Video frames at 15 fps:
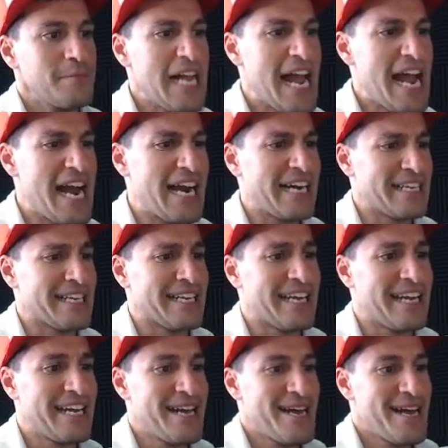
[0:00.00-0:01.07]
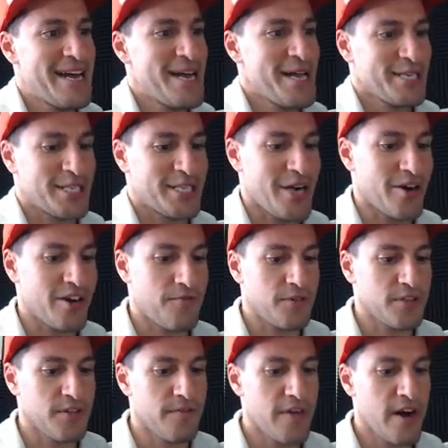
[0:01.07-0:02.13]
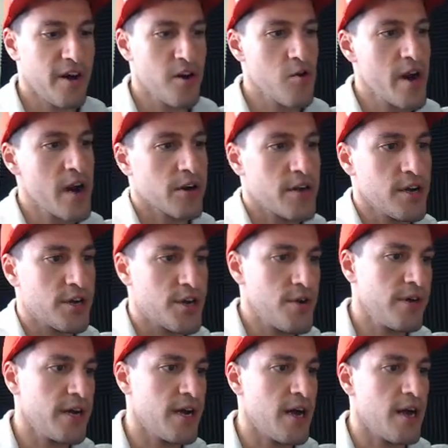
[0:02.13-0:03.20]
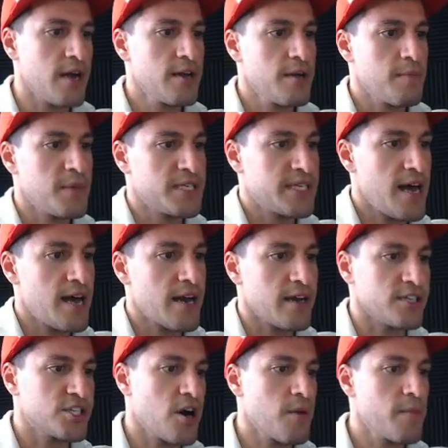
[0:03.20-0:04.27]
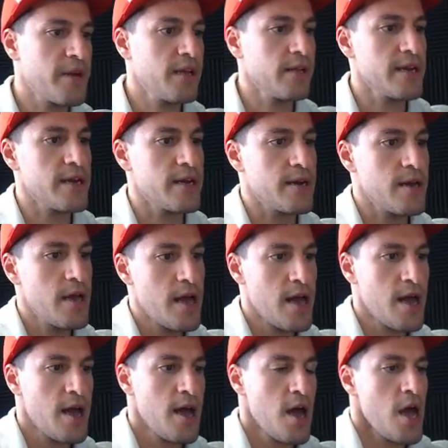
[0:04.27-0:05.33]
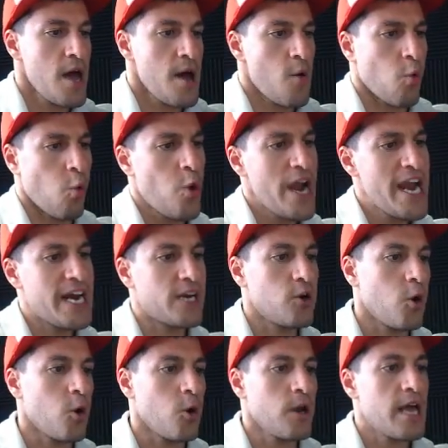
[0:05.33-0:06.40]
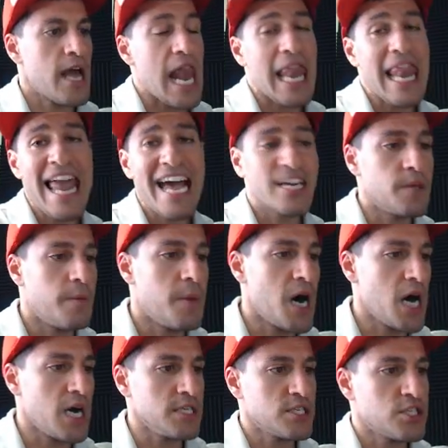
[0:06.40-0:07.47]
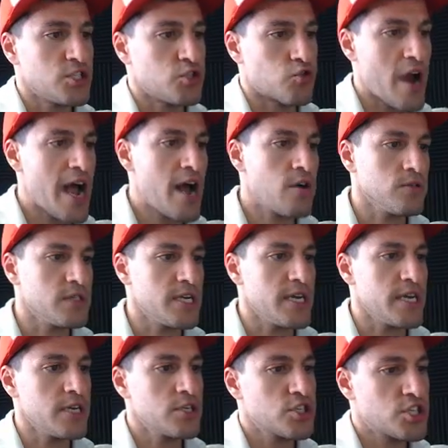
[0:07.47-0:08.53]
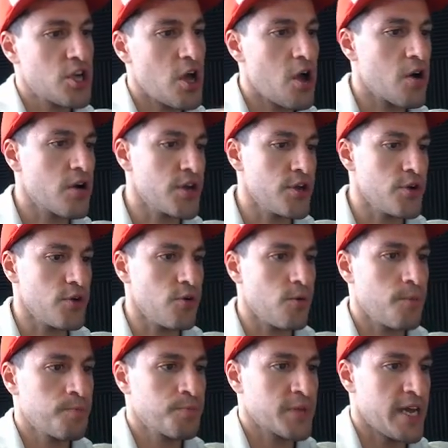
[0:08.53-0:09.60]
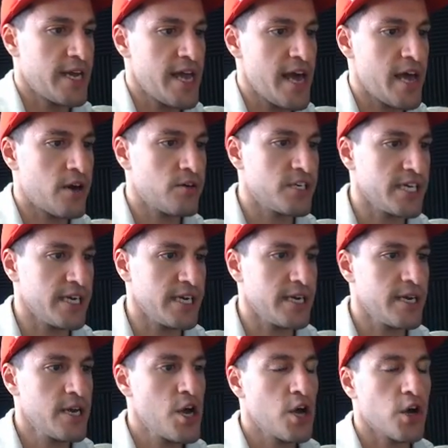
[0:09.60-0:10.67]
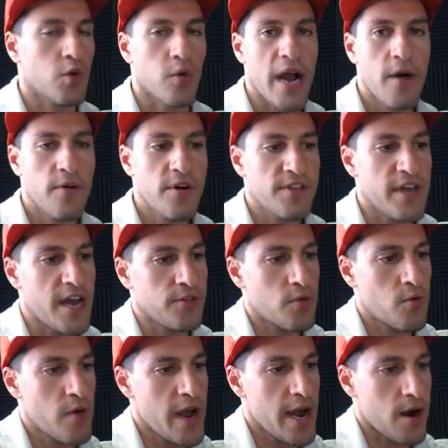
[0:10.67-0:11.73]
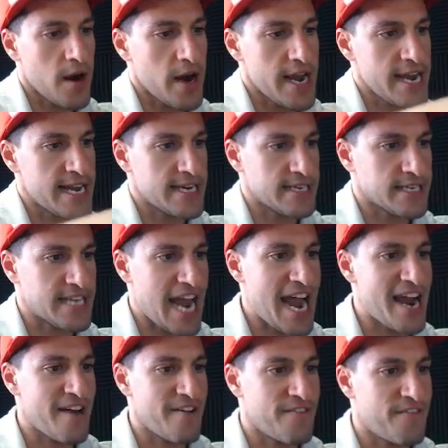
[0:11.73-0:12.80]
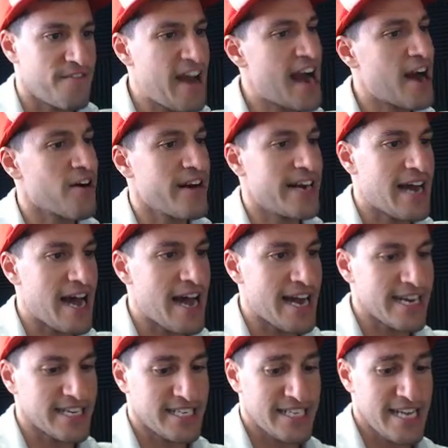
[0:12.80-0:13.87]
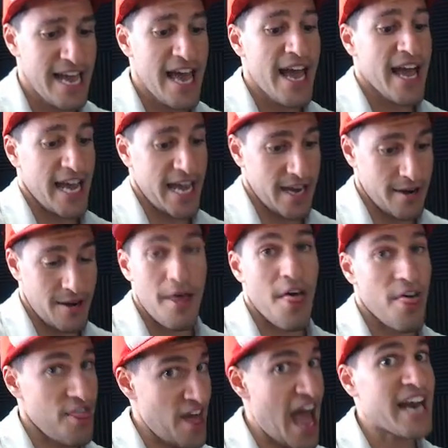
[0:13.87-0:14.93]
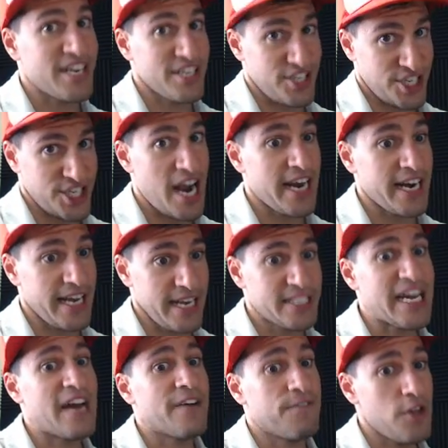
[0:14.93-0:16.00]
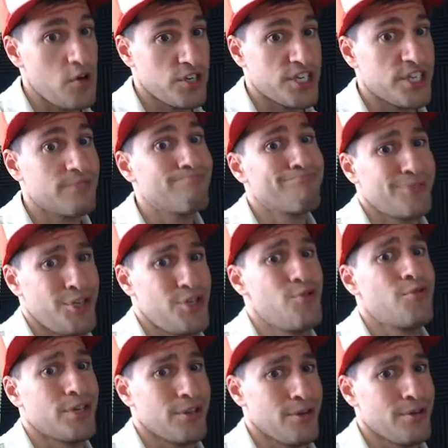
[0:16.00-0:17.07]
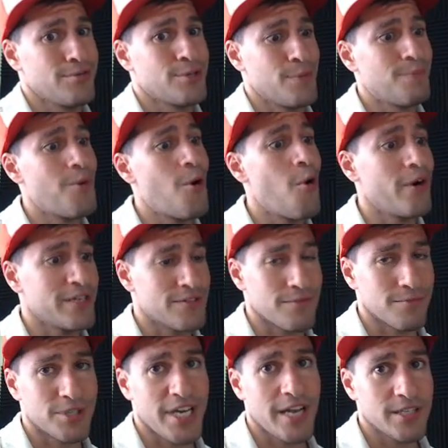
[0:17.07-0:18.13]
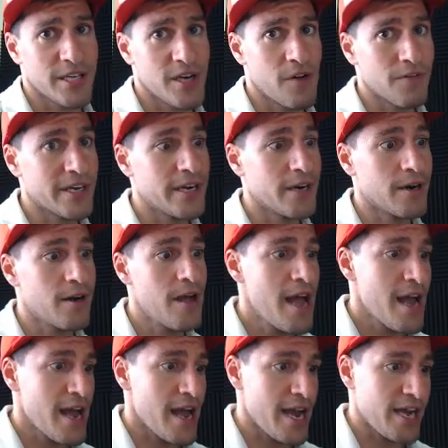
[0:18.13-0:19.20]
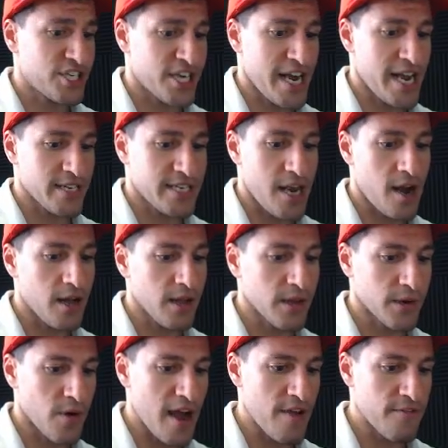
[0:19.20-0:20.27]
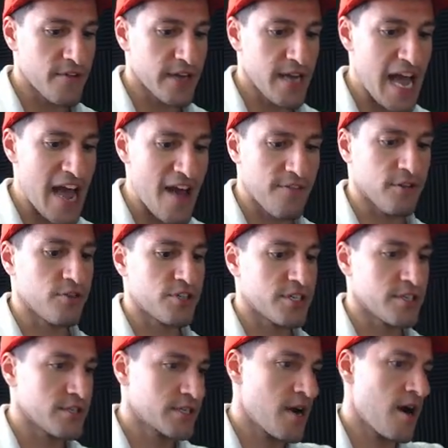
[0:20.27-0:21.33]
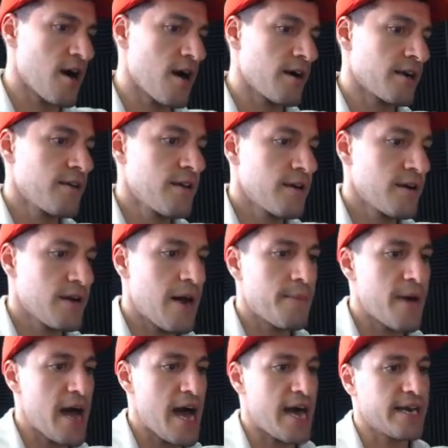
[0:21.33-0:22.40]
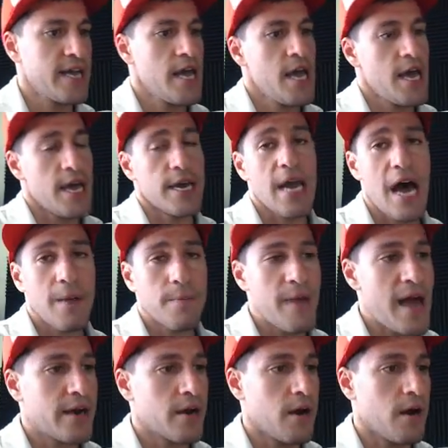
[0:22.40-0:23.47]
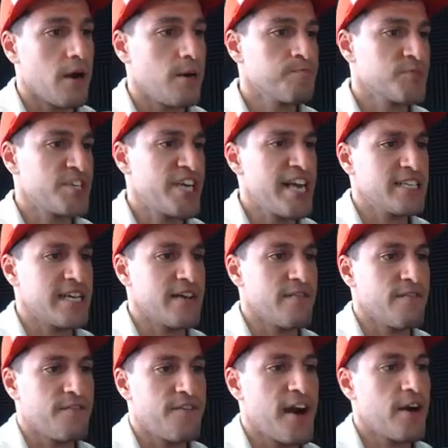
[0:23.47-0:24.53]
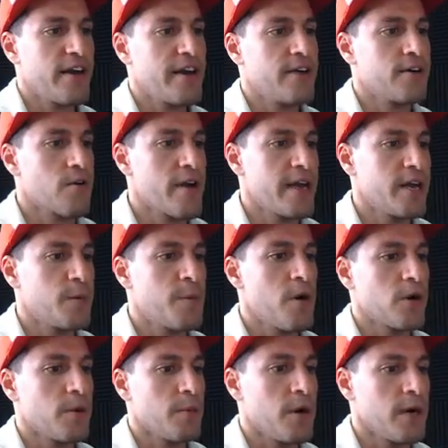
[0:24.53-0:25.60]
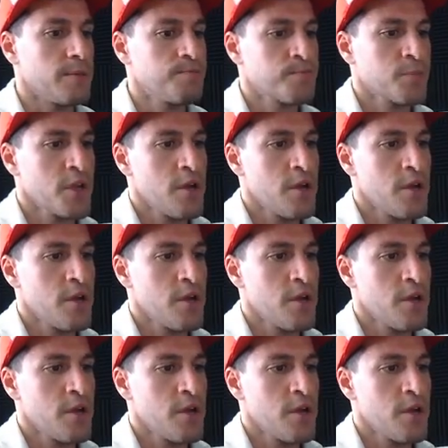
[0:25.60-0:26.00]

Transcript: And start off with the very rare Kakuna, Matata, Charmeleon, Weedle, Electabuzz, Drowsy, Staryu, and Energy. Growlithe and the rare is a very nice, and that is shiny, Typhlosion. You can learn some pointers from Chansey over here. A Chansey holographic Evolutions card. Not bad. Not bad at all. Chansey, very underrated Pokemon.